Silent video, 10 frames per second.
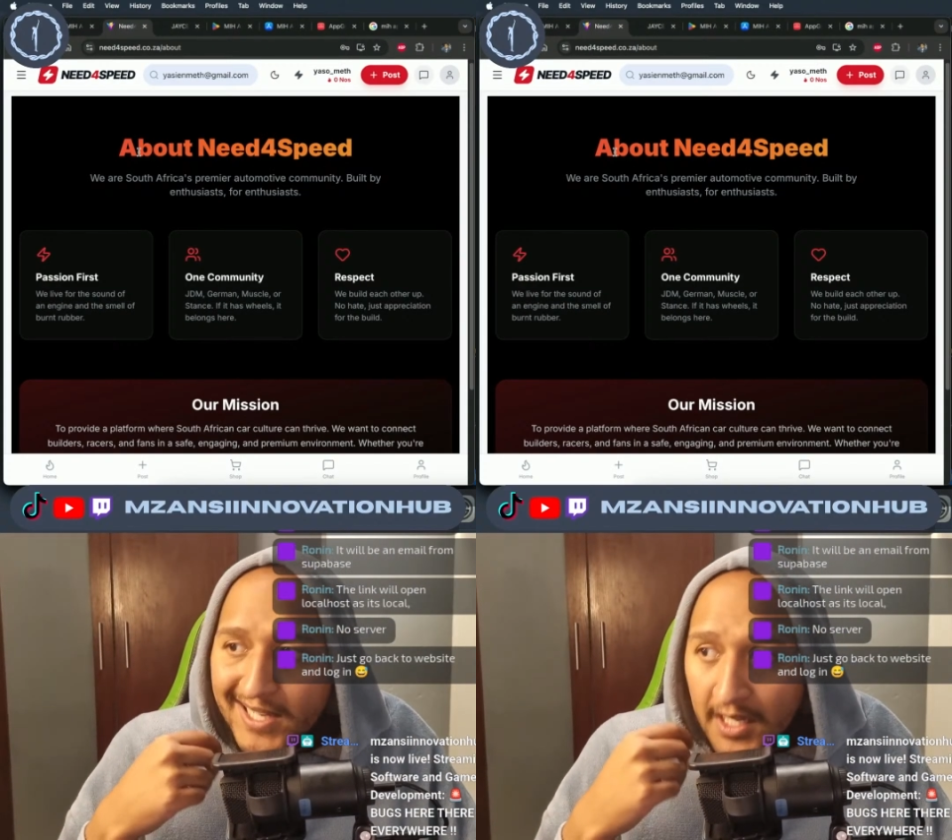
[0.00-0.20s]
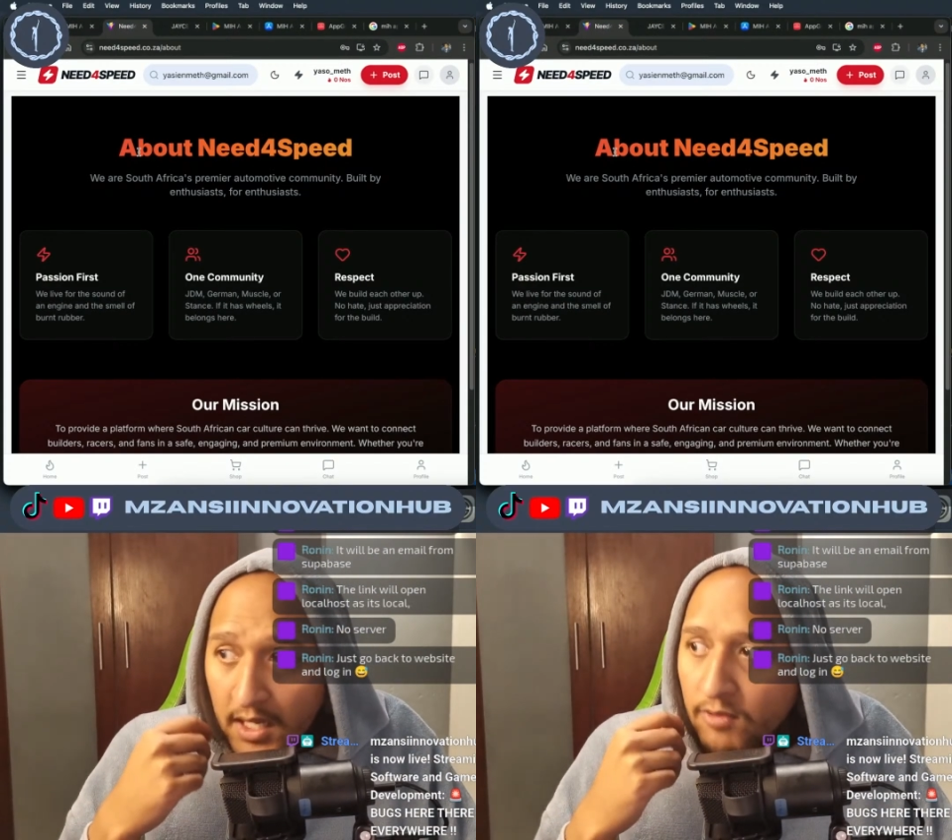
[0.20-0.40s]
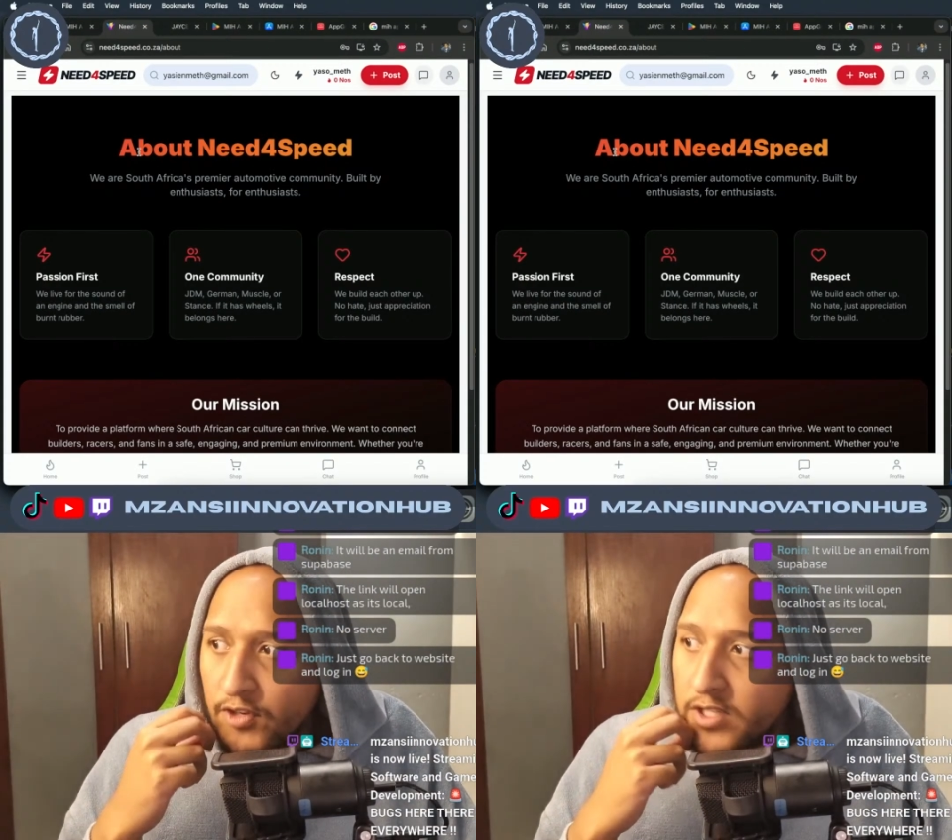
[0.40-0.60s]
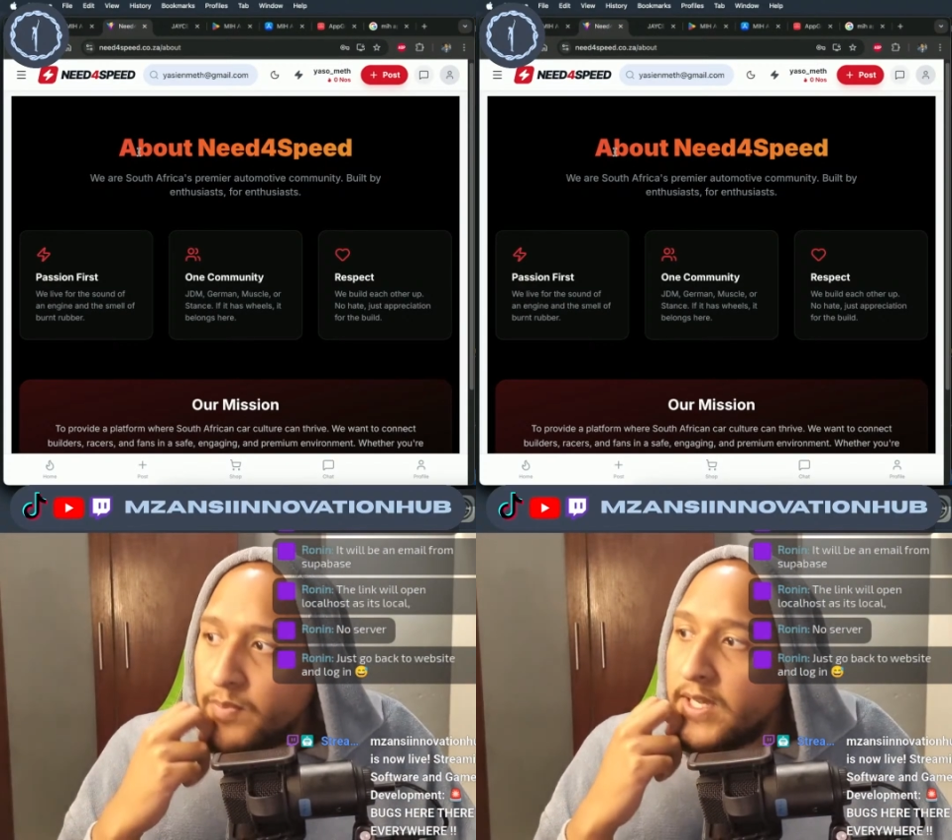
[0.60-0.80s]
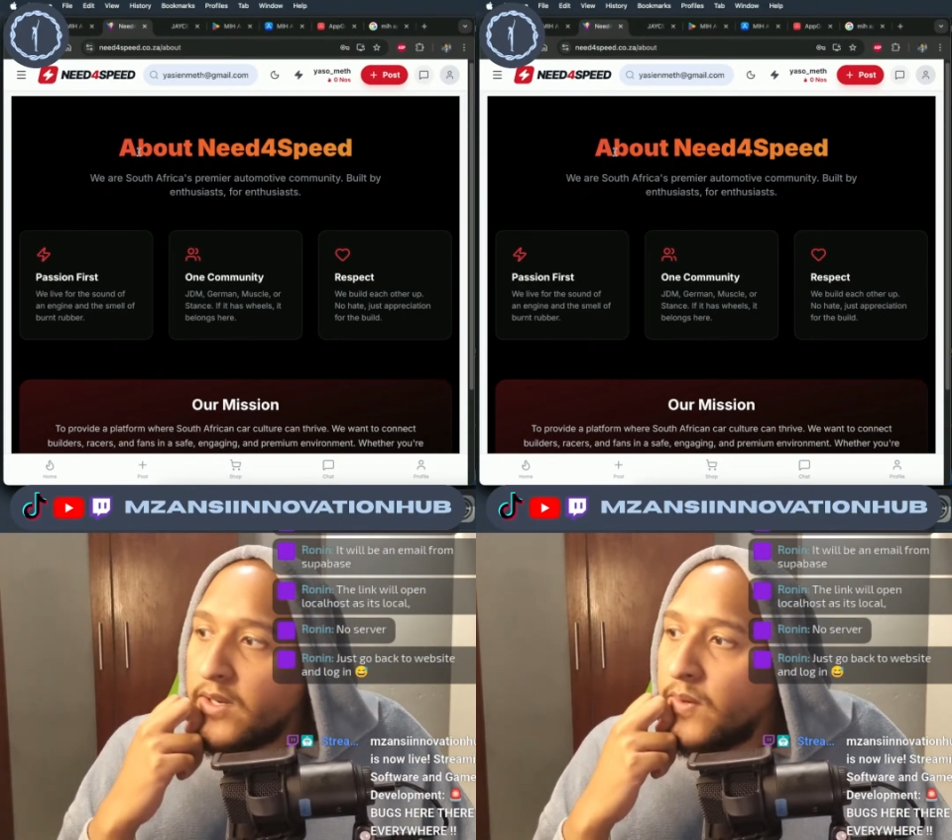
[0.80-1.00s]
Need for
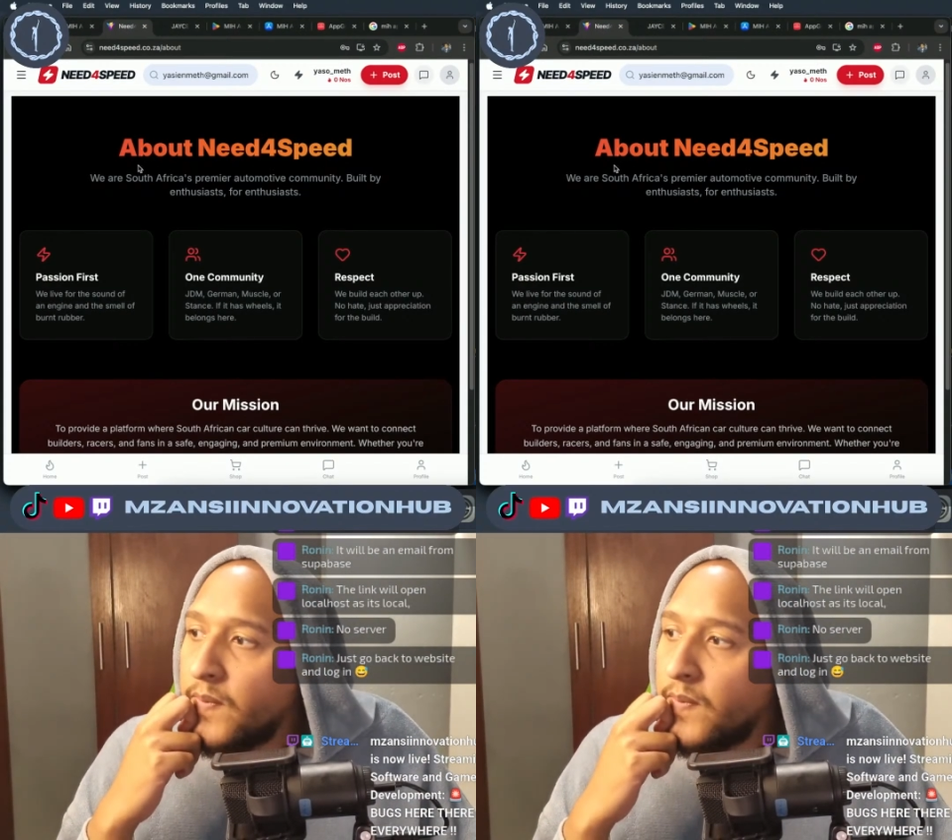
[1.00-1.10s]
Speed.